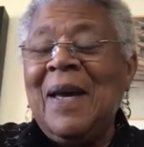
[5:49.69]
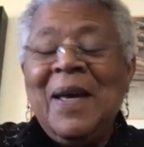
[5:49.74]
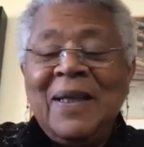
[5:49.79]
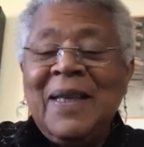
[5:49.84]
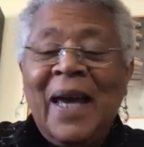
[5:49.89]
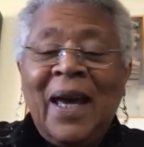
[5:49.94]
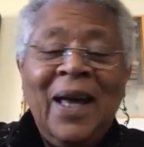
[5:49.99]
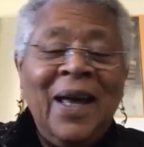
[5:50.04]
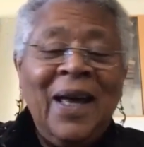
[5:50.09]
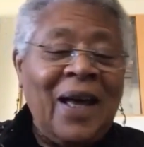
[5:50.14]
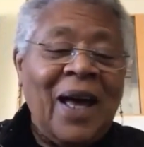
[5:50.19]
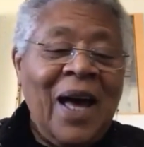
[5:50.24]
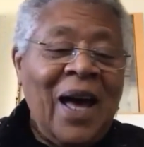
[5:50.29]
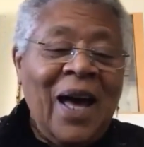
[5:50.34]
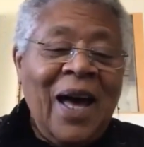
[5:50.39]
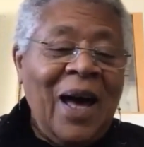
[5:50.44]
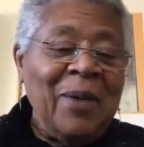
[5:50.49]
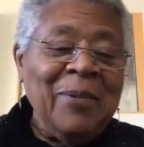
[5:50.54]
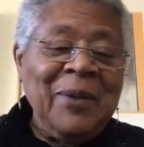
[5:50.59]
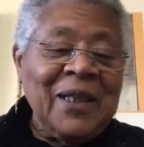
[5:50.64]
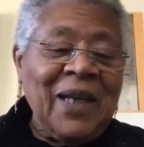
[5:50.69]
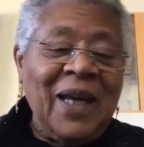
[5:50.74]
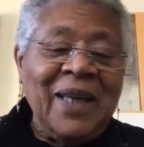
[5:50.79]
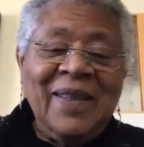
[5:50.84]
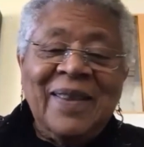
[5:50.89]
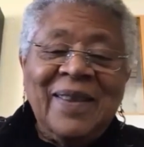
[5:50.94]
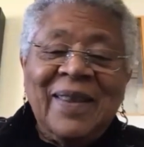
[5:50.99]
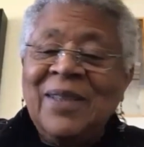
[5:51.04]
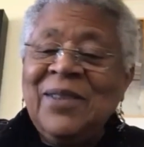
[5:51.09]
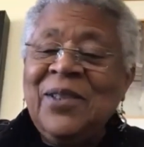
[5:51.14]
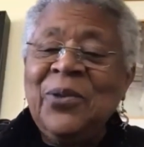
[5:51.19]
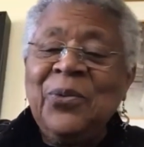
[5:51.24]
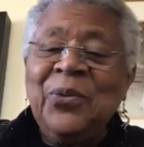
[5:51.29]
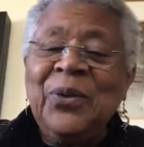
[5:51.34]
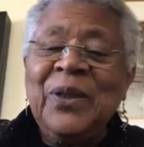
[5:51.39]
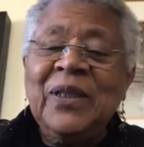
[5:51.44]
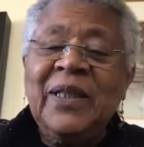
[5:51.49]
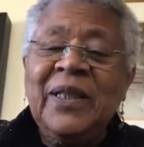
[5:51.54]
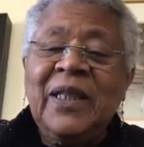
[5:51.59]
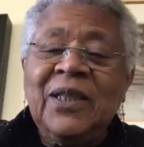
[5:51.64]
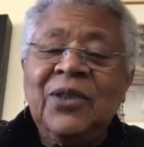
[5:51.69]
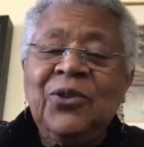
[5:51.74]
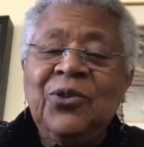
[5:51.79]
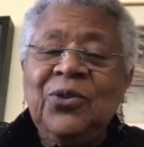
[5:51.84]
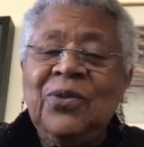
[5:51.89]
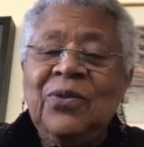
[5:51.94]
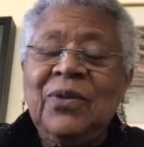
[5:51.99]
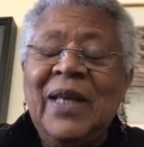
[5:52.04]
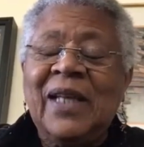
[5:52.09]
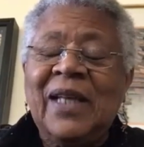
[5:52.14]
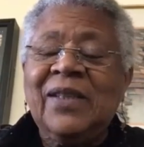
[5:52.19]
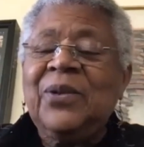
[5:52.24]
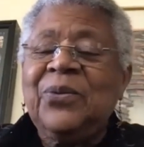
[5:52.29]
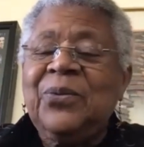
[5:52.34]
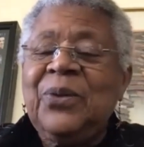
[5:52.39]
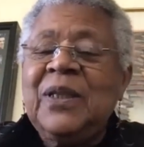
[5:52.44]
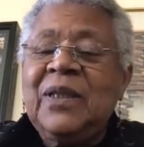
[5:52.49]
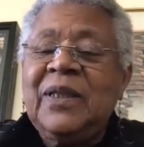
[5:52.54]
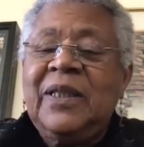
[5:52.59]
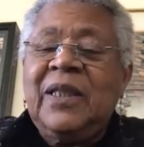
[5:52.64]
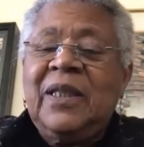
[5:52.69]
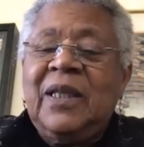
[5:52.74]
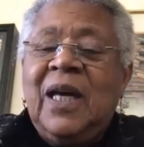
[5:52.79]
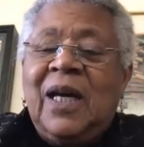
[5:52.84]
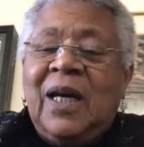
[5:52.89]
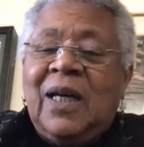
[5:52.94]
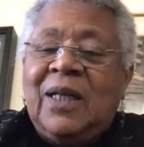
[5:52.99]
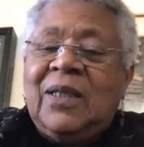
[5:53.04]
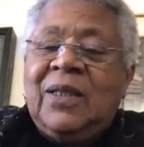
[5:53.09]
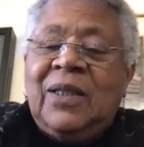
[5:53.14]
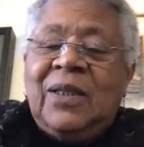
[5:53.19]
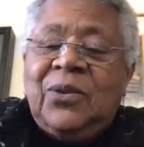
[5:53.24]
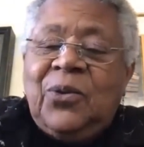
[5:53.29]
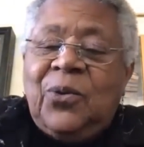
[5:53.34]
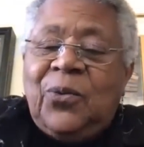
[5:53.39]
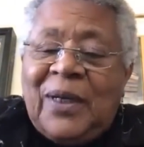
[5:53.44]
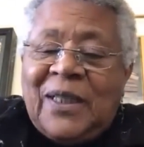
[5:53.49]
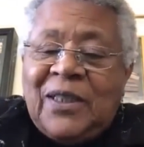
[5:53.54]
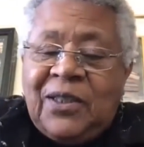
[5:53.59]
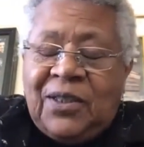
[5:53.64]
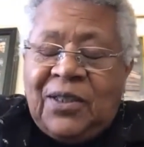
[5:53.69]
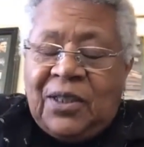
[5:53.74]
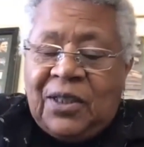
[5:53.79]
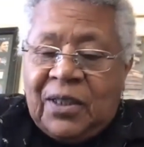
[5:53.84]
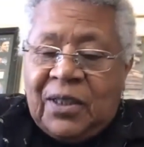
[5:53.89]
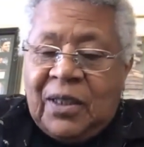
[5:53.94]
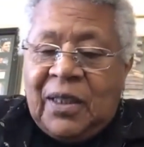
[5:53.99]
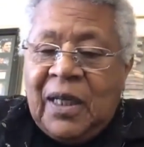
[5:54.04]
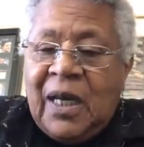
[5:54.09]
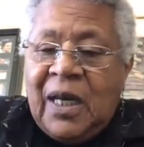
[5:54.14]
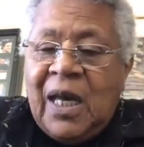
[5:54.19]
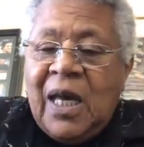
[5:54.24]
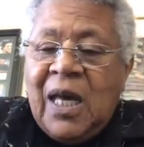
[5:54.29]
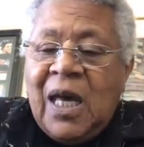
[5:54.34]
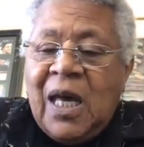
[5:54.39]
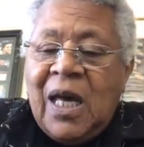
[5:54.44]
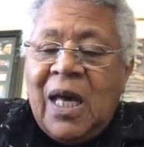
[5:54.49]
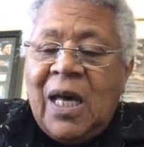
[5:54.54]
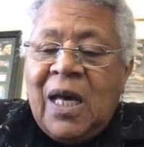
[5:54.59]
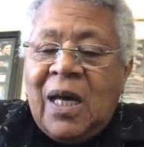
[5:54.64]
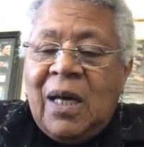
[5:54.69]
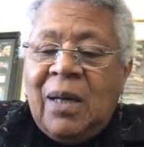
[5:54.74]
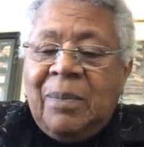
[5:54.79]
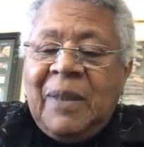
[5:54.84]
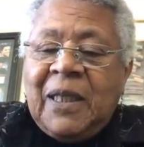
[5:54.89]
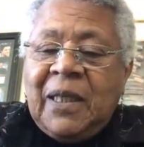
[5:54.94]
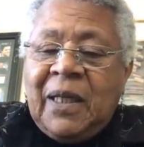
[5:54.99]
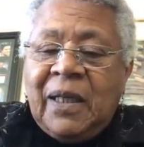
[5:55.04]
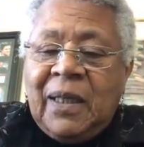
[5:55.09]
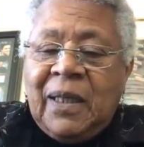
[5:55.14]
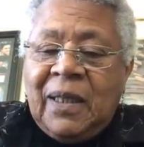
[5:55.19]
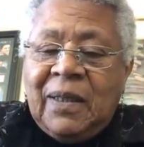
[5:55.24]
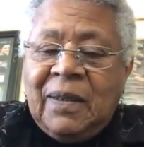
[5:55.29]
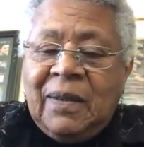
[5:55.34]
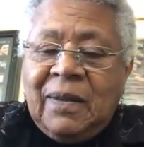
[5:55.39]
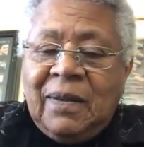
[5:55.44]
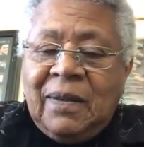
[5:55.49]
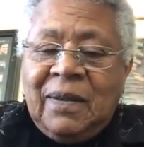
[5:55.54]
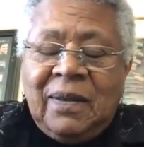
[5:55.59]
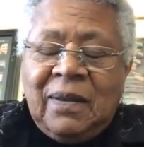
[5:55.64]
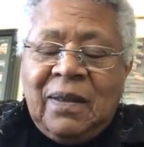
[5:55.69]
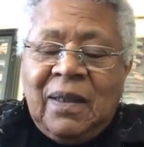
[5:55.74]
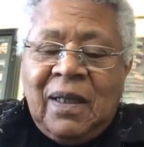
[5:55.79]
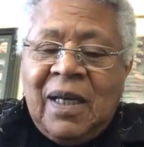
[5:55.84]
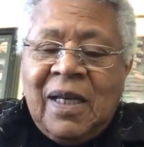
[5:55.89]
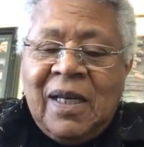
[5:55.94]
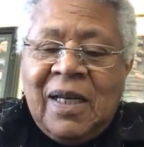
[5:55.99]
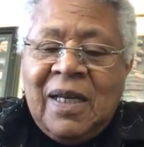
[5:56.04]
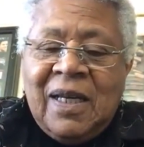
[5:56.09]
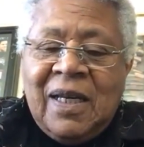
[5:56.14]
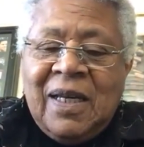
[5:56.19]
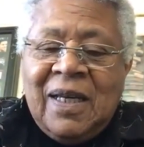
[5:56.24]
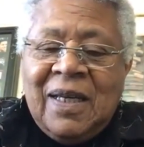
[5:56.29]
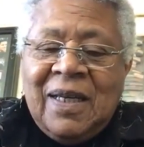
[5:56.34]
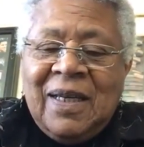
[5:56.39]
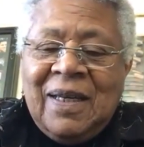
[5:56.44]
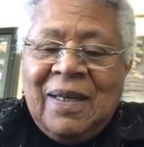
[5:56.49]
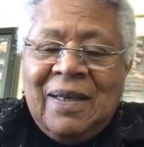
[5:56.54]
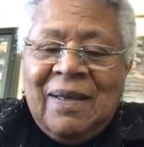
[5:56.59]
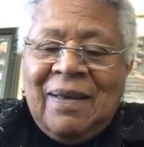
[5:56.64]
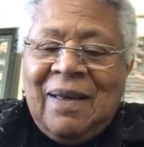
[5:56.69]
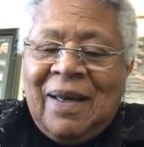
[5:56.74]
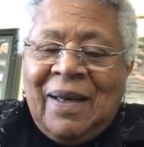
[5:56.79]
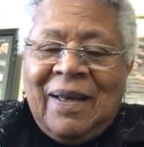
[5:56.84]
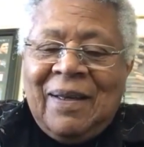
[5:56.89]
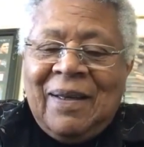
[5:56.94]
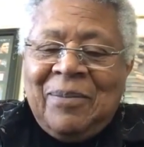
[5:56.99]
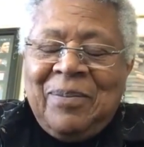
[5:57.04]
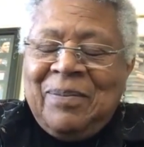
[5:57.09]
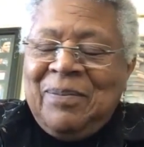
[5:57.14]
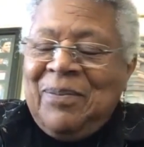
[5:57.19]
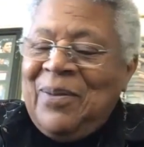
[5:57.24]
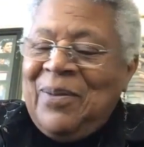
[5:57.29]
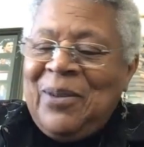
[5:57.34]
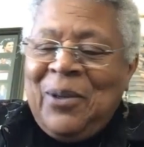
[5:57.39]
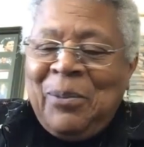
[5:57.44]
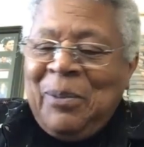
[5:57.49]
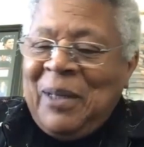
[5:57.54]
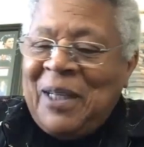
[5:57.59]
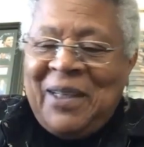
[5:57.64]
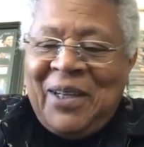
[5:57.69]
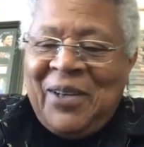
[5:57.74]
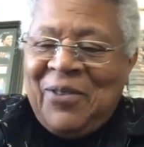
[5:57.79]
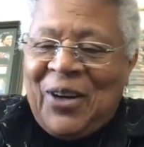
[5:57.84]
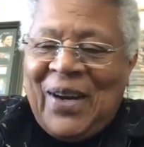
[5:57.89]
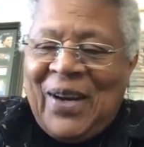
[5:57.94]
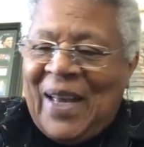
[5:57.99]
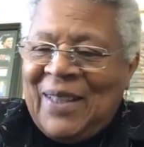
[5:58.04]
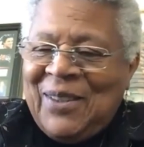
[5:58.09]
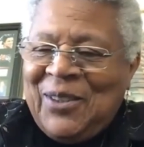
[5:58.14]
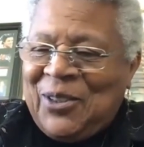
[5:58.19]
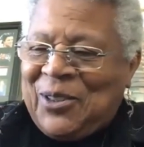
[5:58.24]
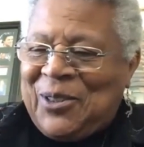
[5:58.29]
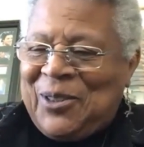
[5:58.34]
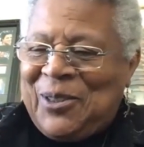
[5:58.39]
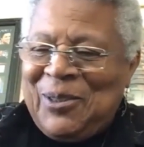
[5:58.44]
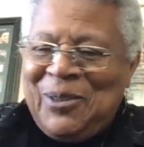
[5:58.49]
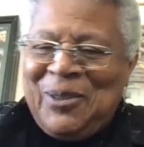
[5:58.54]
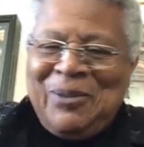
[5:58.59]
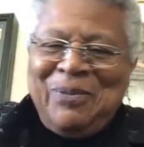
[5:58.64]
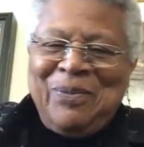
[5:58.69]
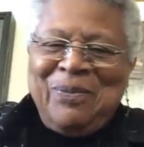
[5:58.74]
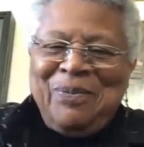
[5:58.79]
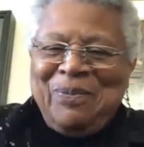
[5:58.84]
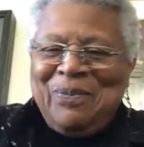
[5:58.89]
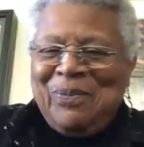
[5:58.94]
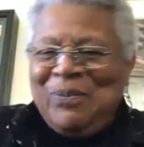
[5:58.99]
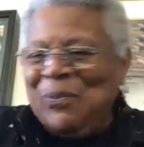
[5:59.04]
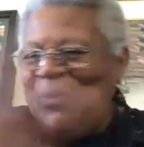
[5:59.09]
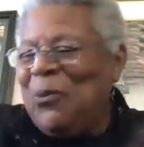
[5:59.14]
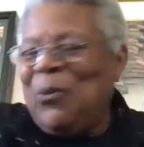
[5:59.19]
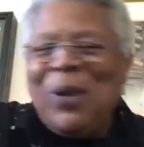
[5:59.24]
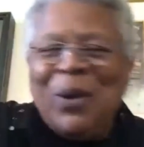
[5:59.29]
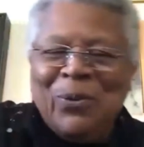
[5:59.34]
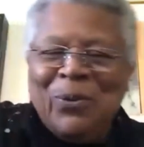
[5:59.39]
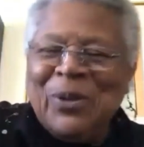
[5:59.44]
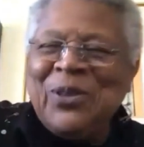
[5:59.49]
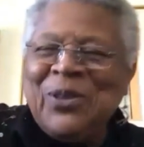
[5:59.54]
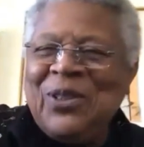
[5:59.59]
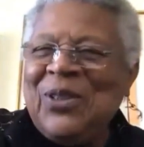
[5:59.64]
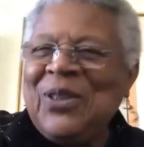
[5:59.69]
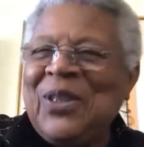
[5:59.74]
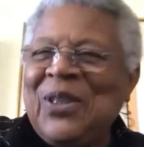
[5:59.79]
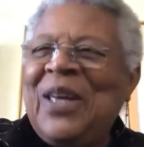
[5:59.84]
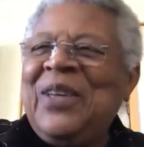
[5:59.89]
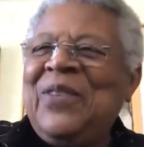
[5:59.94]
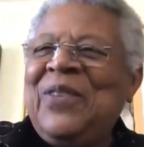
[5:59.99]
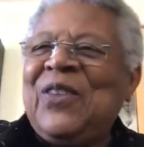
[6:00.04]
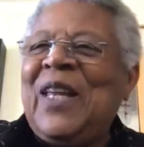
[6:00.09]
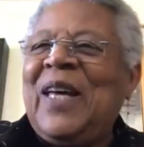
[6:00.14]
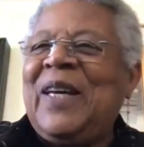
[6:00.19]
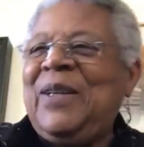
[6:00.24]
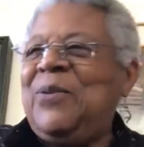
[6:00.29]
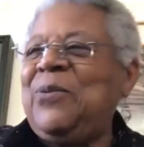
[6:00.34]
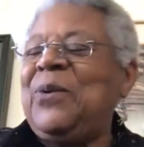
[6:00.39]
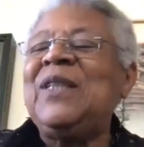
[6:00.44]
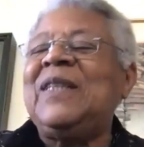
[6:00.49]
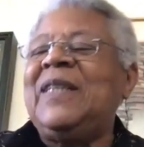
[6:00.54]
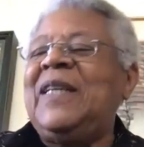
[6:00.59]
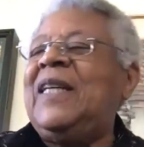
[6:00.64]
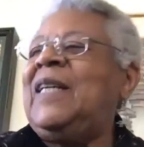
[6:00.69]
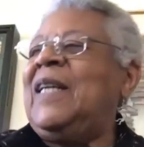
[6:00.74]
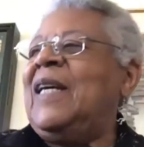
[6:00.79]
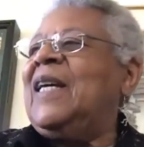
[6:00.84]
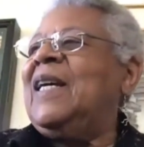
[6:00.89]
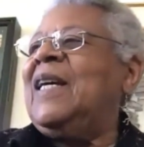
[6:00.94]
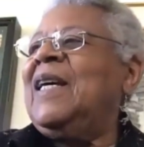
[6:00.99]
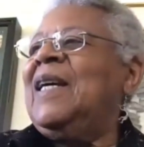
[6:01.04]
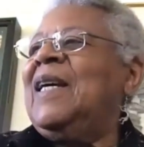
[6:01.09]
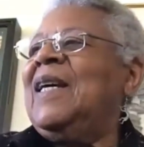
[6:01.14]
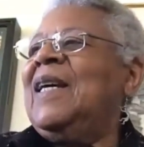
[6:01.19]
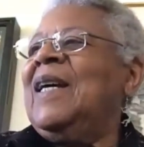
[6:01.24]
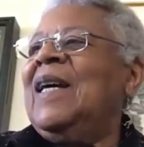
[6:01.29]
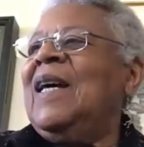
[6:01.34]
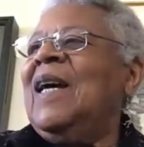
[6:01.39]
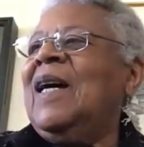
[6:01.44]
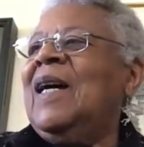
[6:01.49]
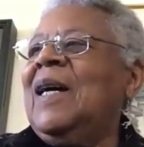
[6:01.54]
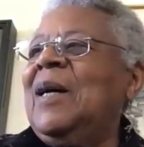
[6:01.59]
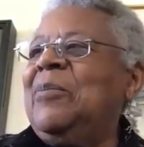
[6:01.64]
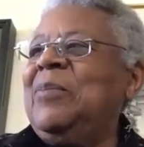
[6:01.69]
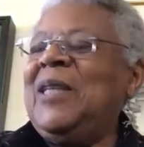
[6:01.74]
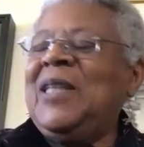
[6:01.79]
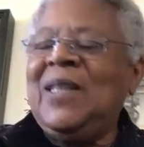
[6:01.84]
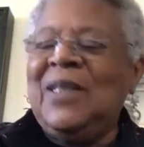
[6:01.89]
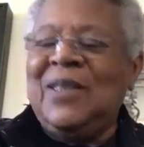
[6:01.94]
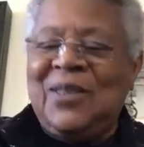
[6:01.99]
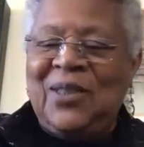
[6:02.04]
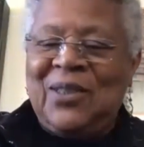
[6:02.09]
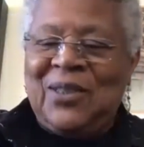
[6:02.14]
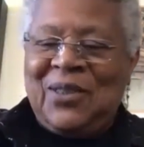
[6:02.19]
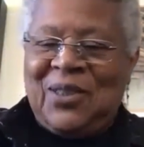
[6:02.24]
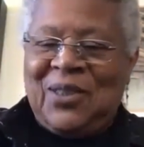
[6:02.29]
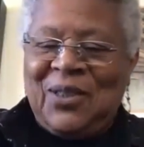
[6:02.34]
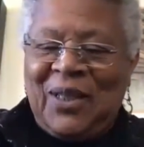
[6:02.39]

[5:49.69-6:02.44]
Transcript: Yeah, I mean, I, that's a really that's a really uh, good question uh, because uh, nobody ever asks what was your life like, really, uh, because it's